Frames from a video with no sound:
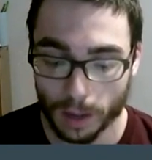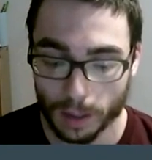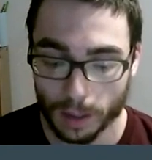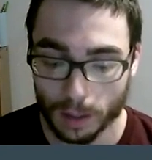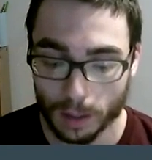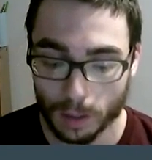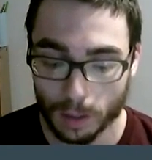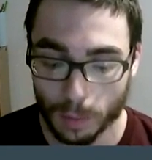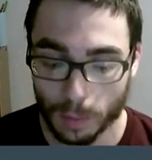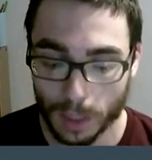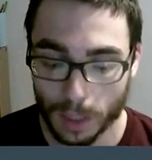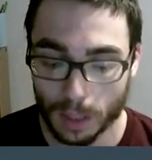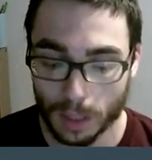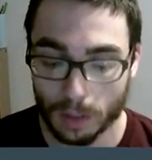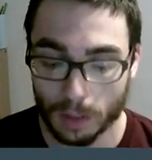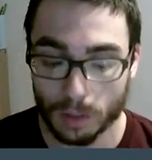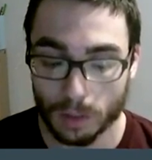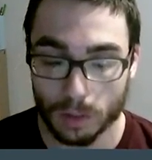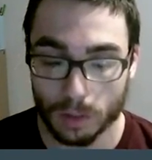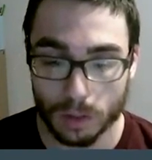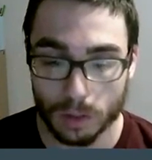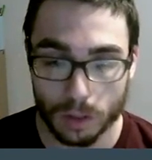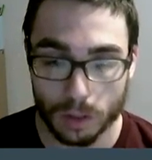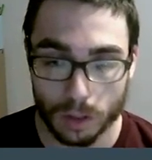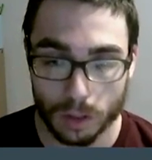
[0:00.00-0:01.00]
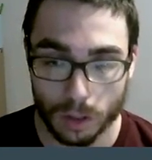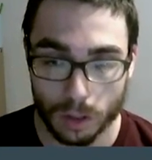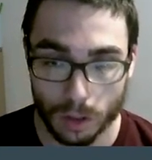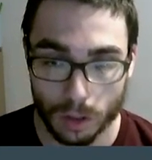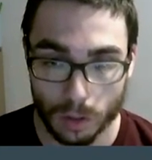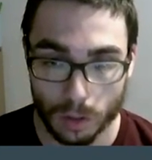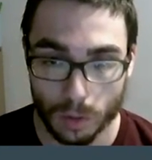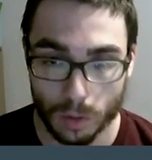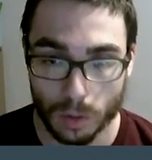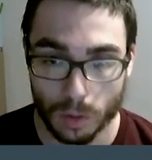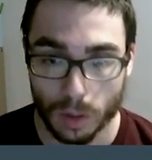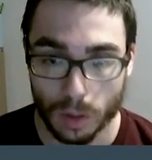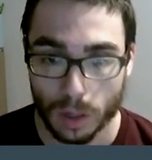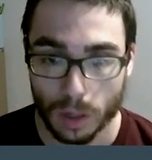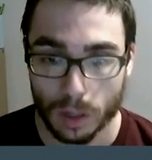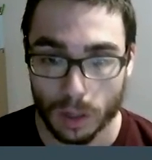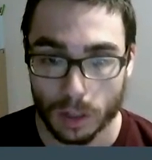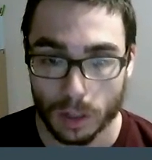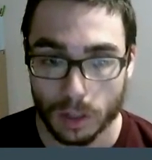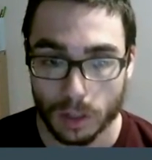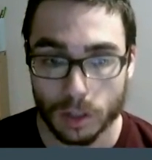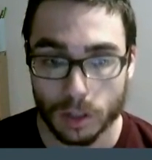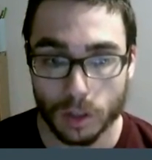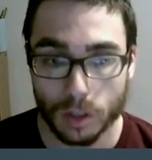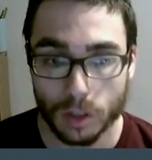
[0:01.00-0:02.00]
could be used to
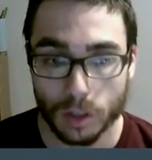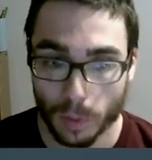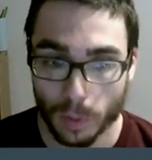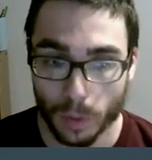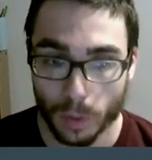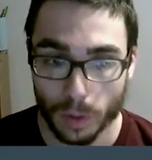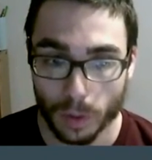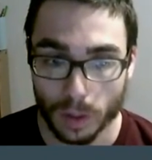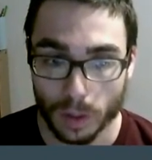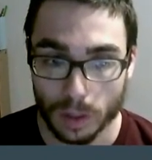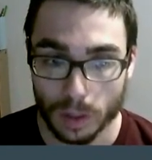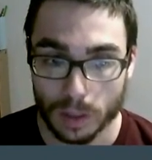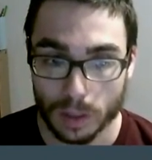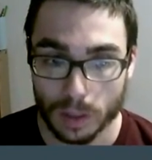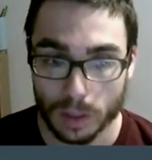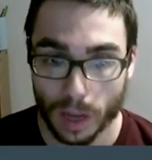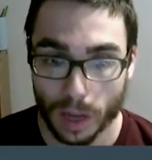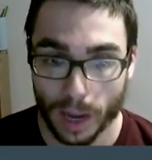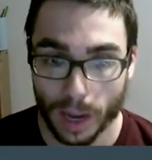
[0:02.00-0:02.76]
support